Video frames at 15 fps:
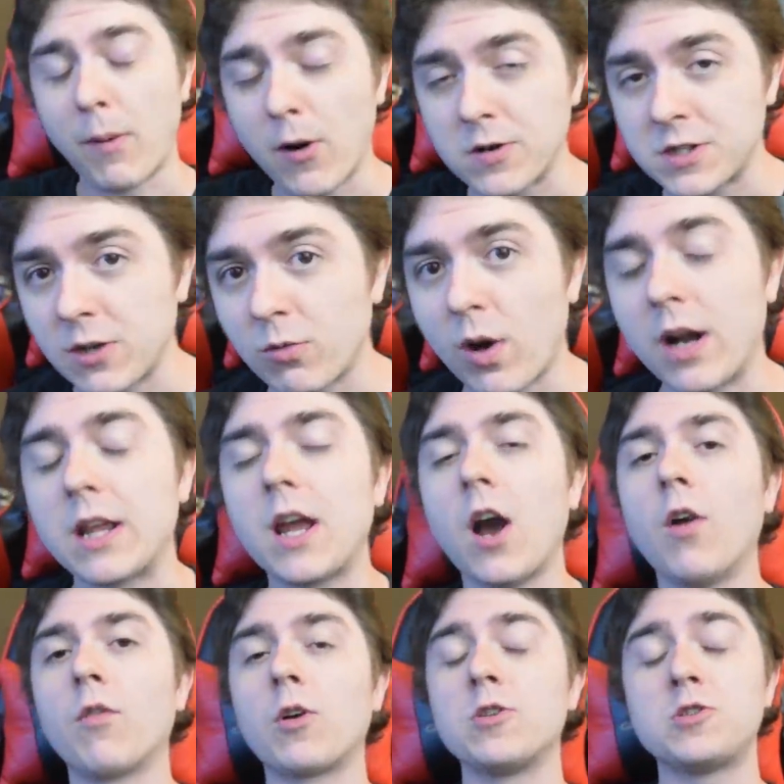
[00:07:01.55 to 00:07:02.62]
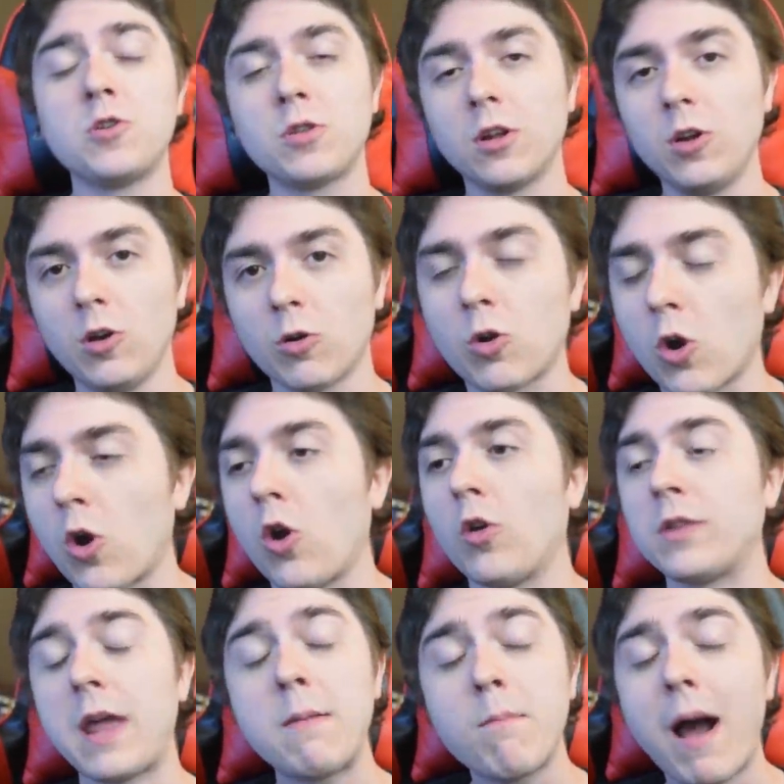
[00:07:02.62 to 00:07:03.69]
person running over to the little
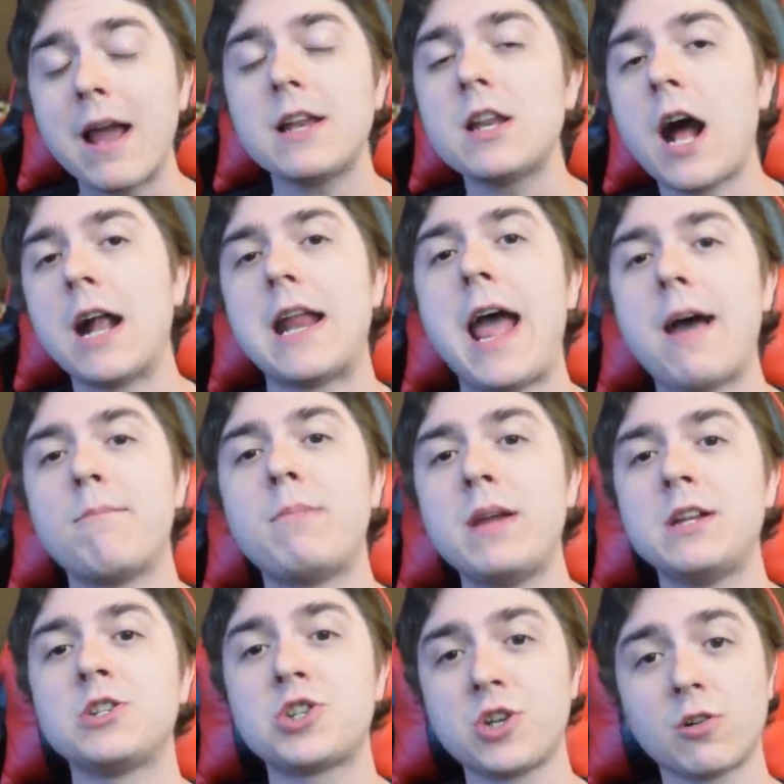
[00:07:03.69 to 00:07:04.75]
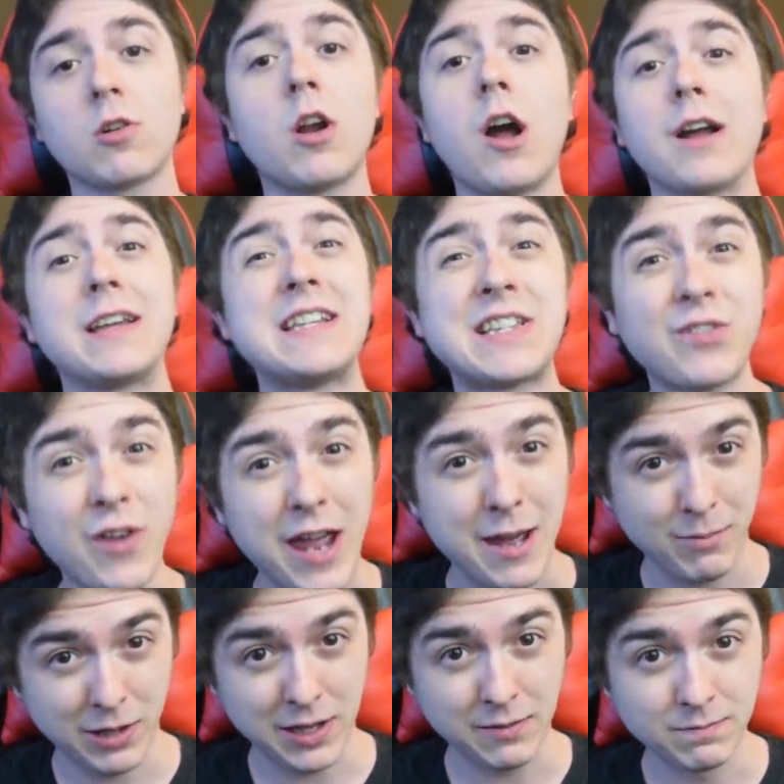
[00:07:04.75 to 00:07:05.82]
girl, they might not have been Shigaraki's
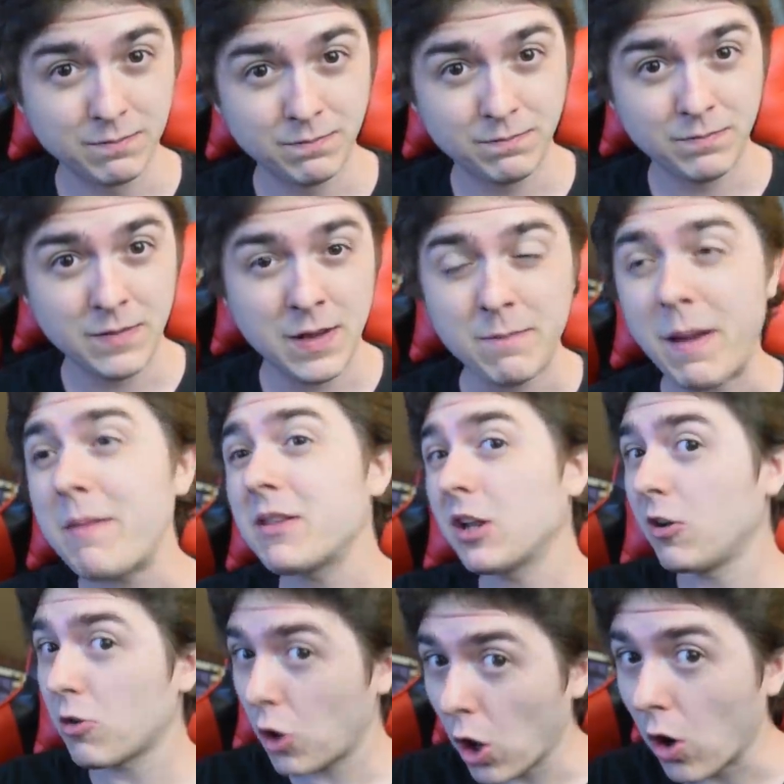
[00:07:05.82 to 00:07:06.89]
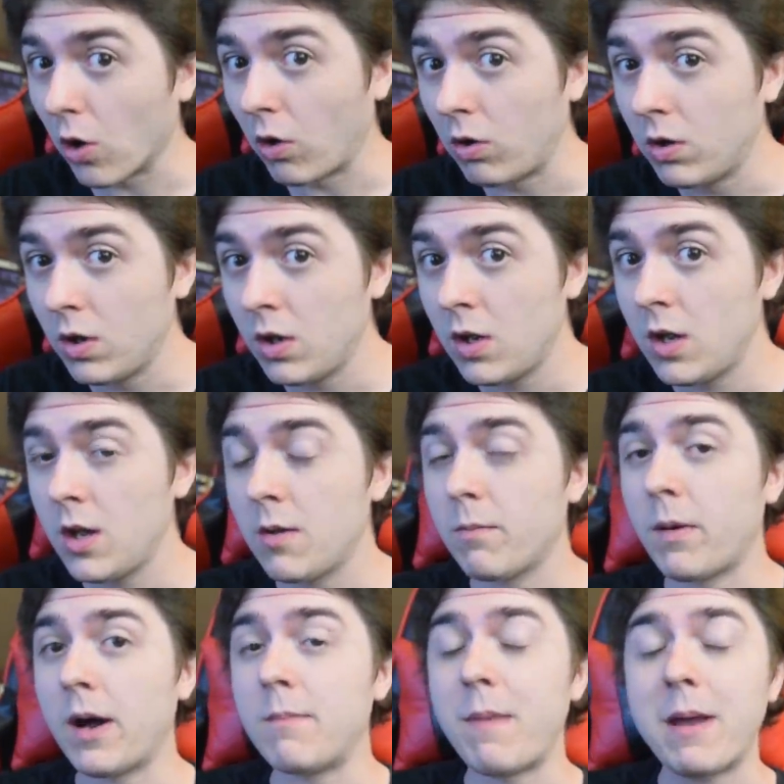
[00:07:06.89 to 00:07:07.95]
family. Maybe the little girl,
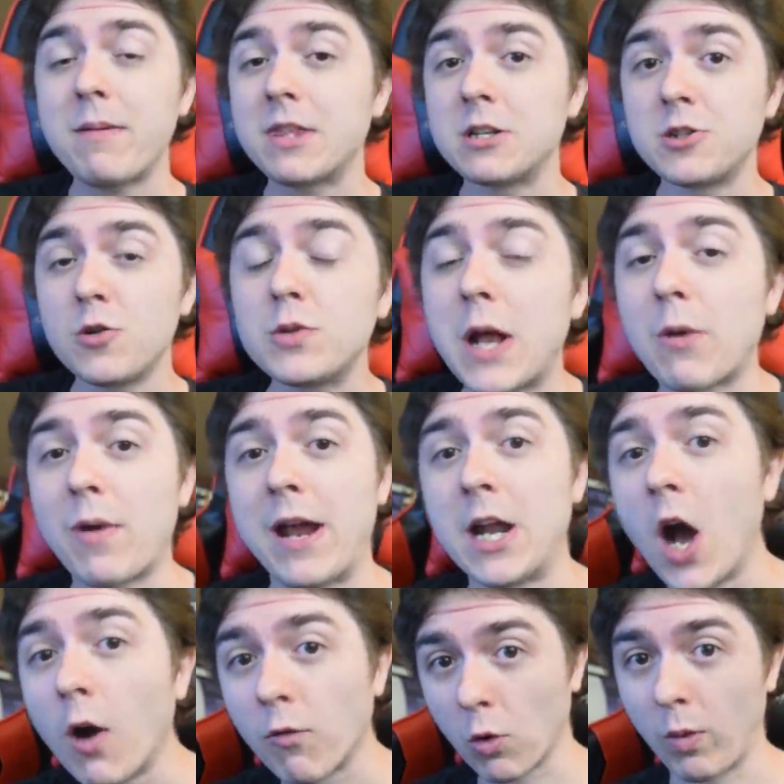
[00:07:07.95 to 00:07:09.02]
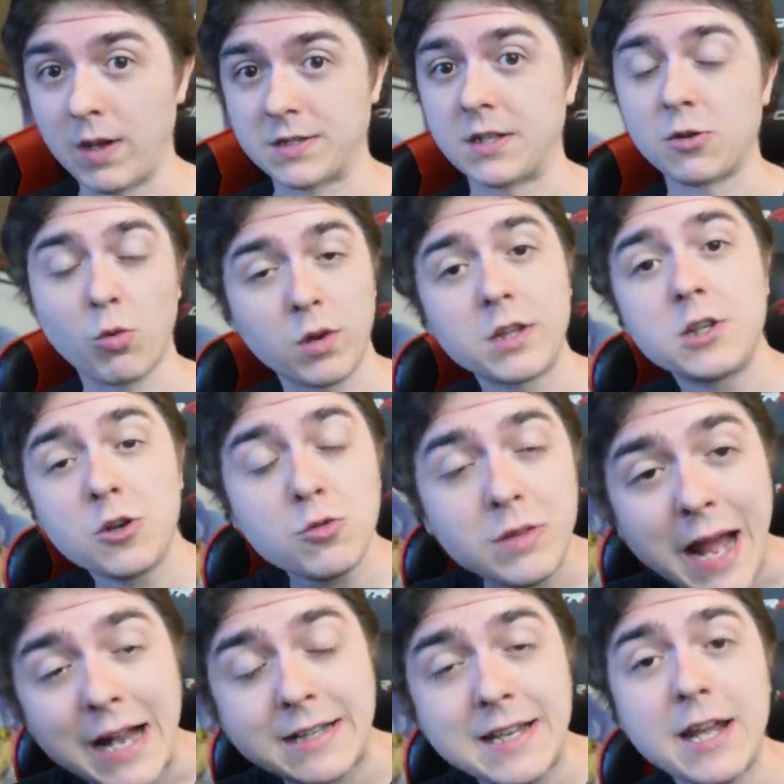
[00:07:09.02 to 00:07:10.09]
but maybe the dude that ran over wasn't, or the dude
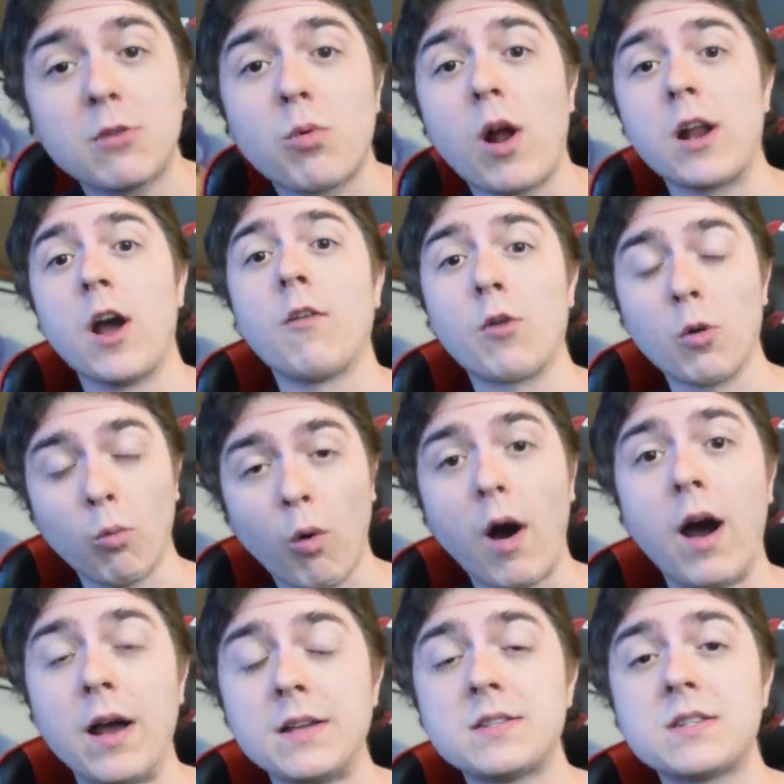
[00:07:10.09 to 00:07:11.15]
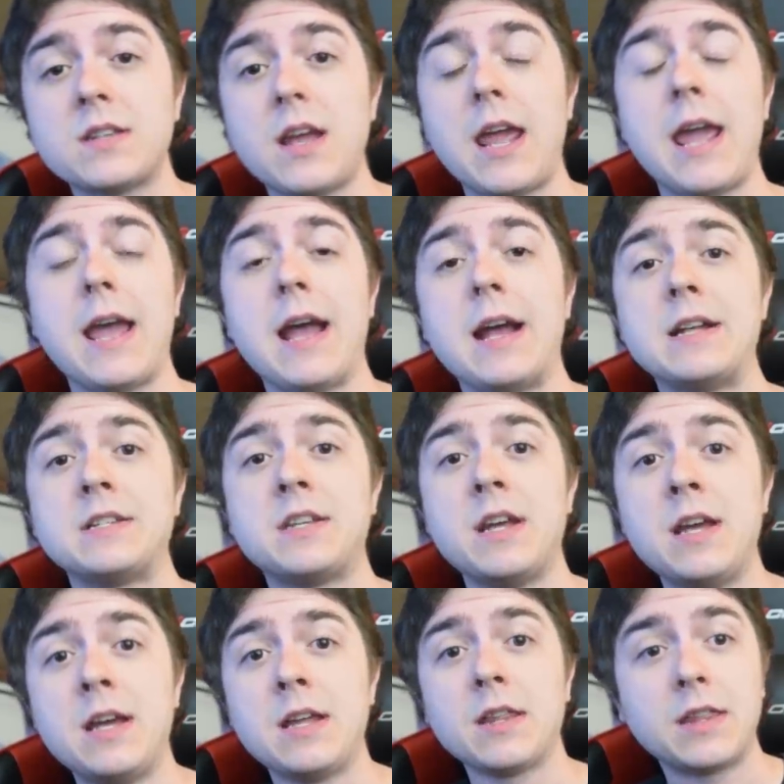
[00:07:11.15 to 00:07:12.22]
that did run over was, and
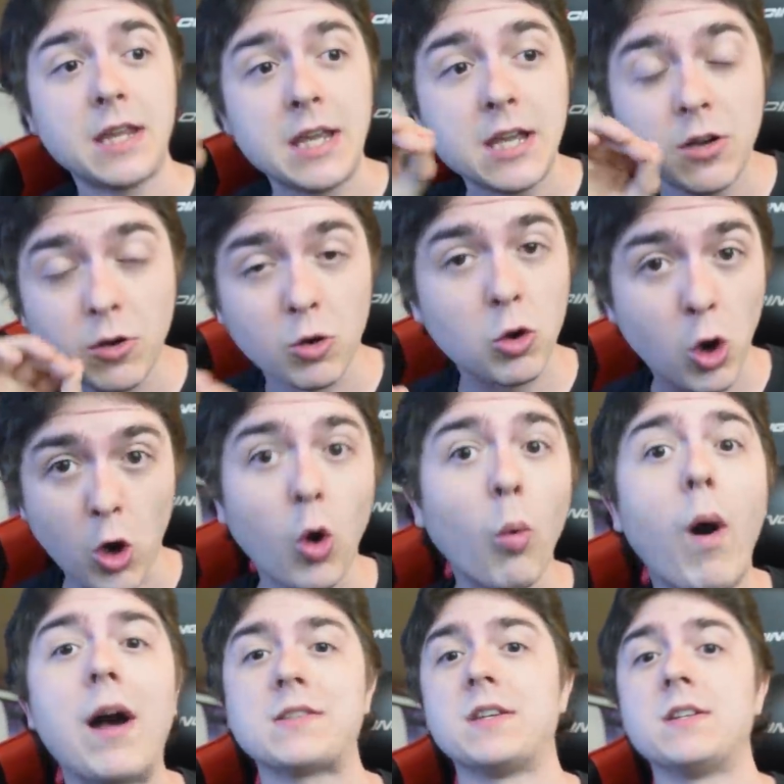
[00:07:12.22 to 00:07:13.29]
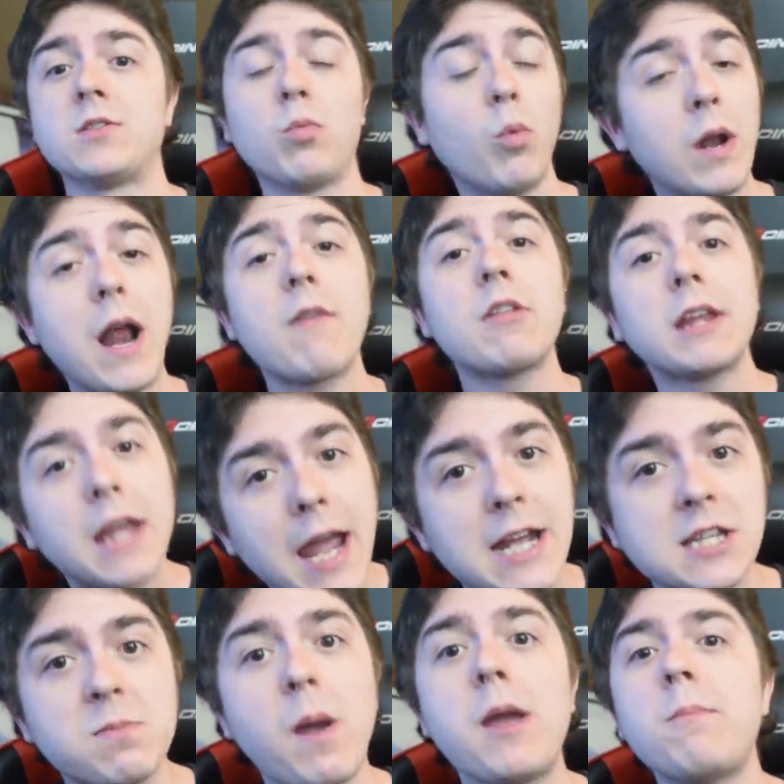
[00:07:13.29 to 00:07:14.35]
the little girl wasn't. Whatever the
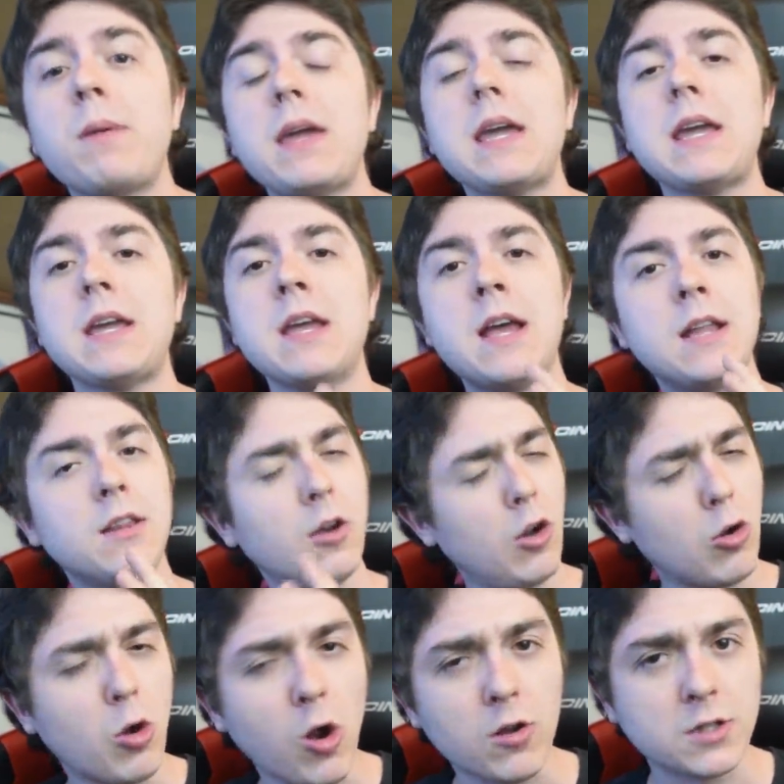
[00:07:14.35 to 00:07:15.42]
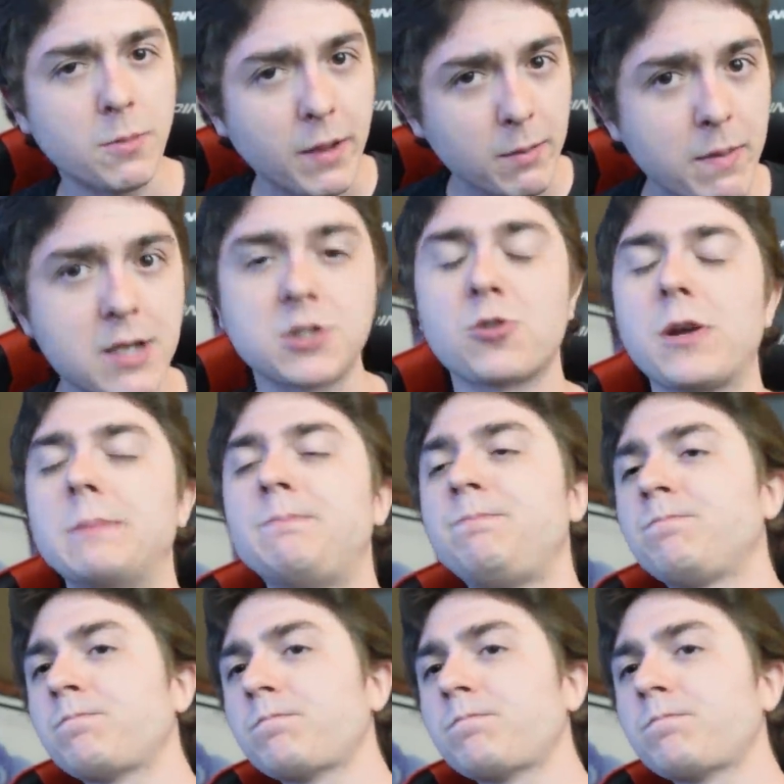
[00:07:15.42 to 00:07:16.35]
case may be, the little girl is a big mystery.